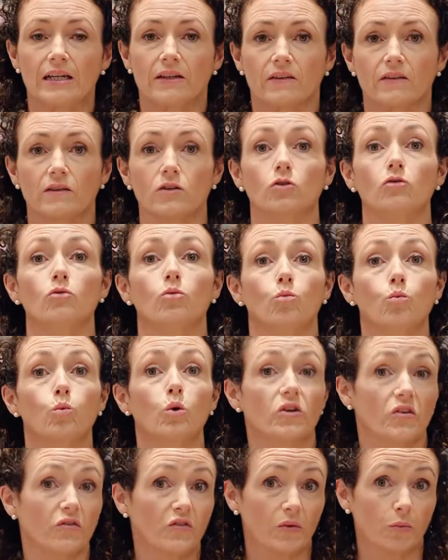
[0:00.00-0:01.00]
So
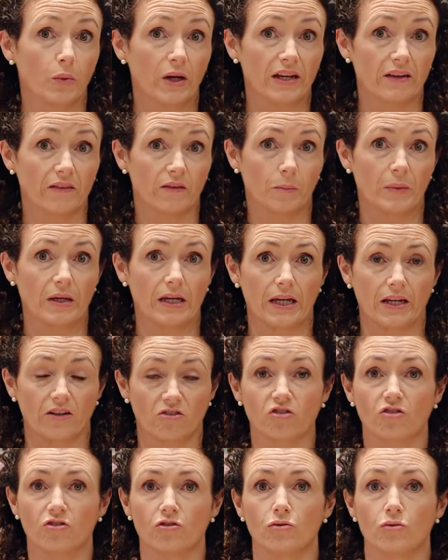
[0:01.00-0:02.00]
one of the ways being
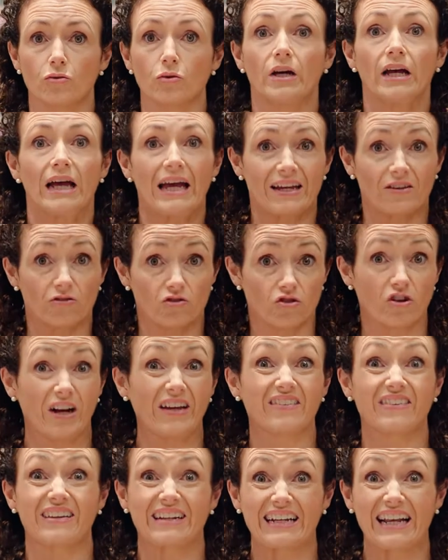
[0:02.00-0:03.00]
to
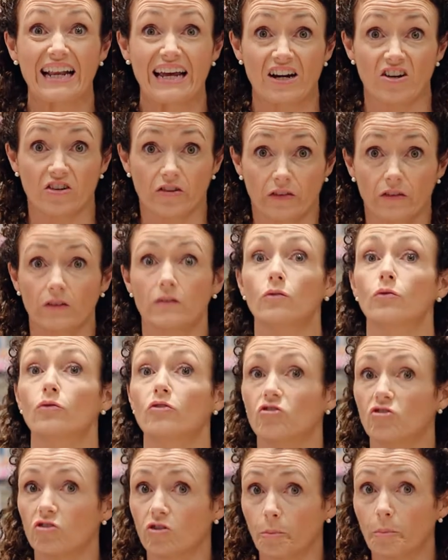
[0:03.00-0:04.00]
dress in layers so
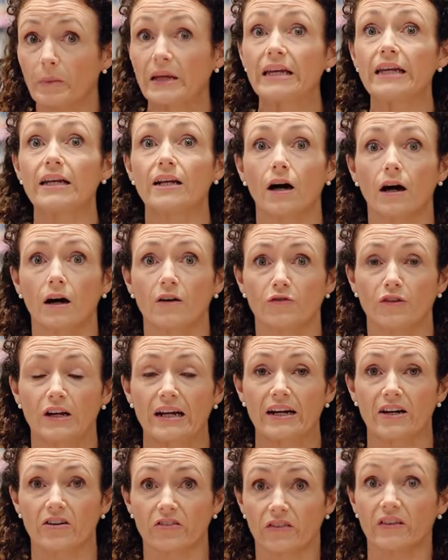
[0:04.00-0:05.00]
that you can peel off
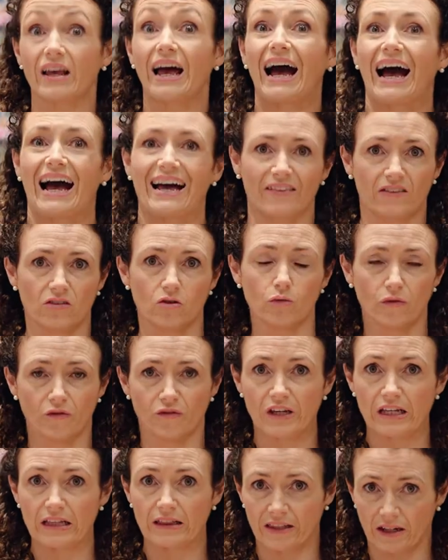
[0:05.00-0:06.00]
layers as you
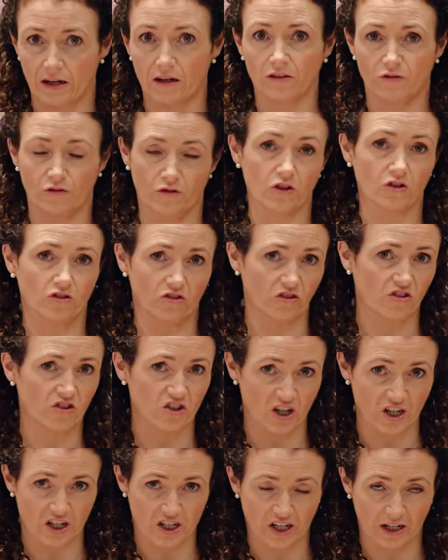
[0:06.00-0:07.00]
feel the hot flush
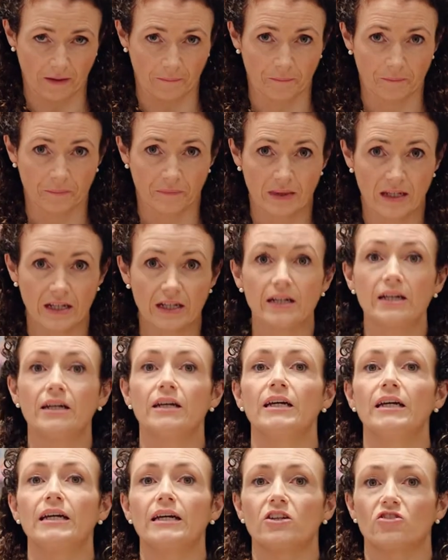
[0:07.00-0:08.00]
starting.
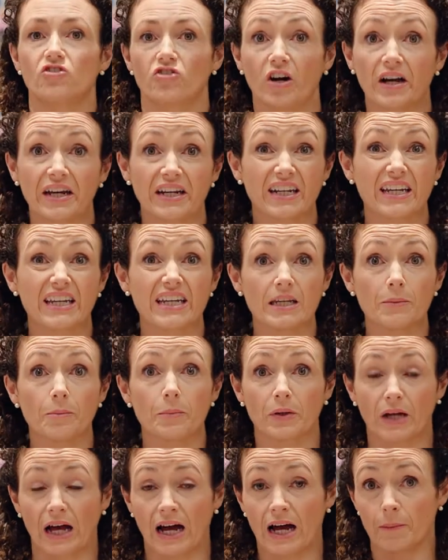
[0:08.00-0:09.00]
Try and keep
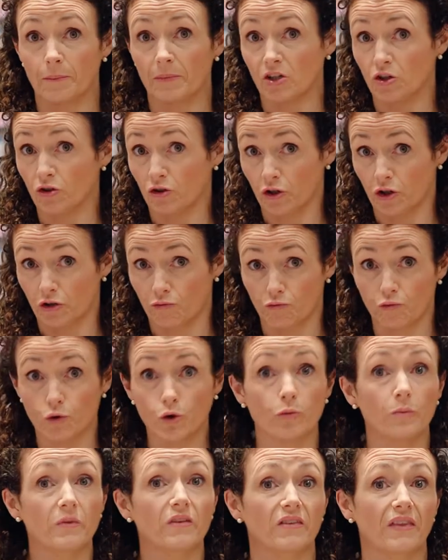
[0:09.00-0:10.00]
your
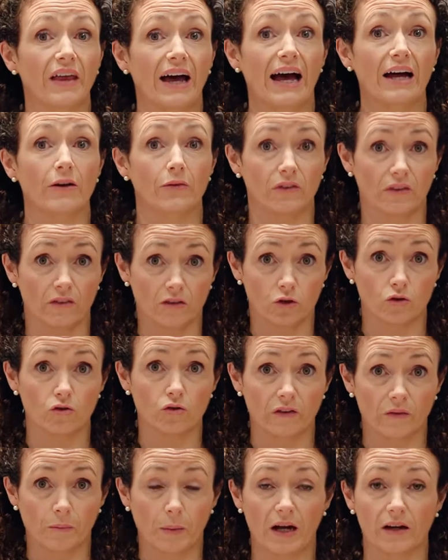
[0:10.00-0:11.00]
rooms in the house as cool
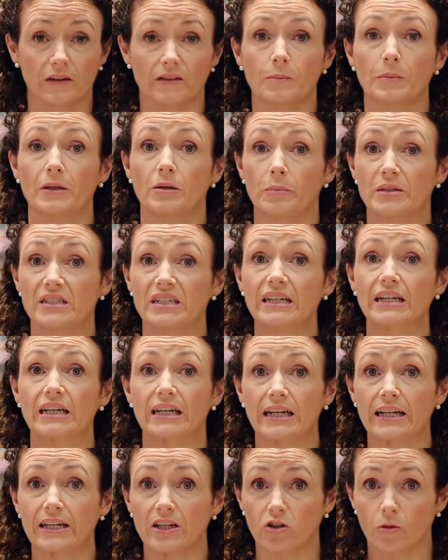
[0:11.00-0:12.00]
as possible,
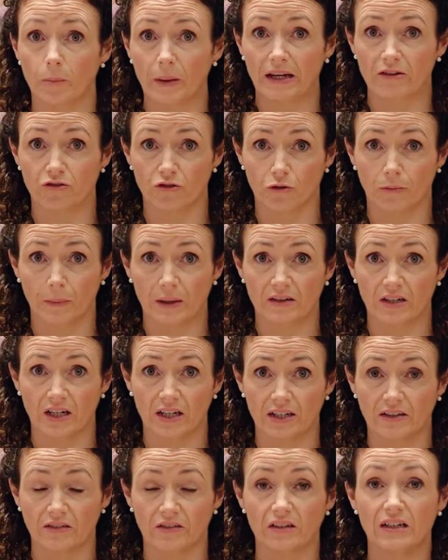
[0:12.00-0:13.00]
particularly your bedroom at
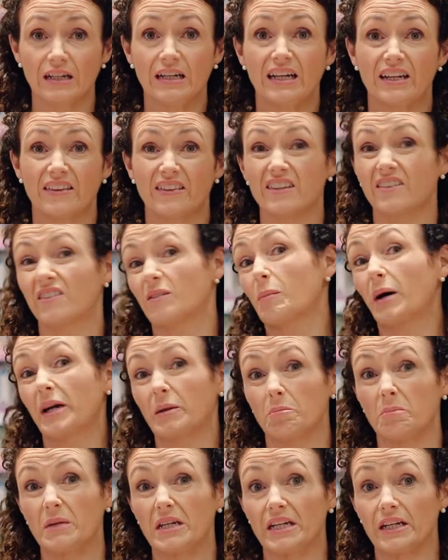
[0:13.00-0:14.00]
night. This
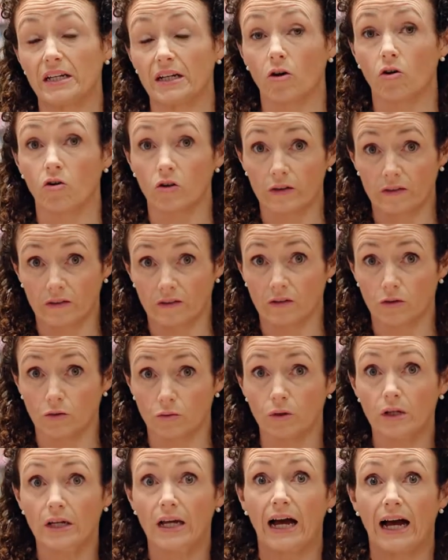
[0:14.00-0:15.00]
might mean
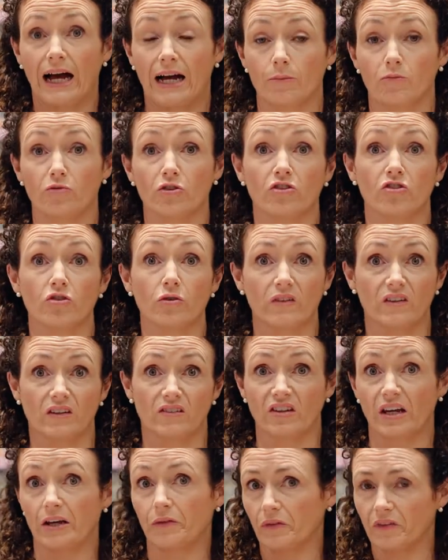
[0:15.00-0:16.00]
also reducing
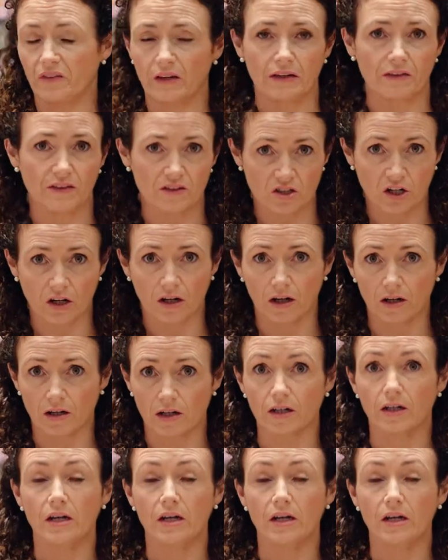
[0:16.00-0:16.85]
down, say, the TOG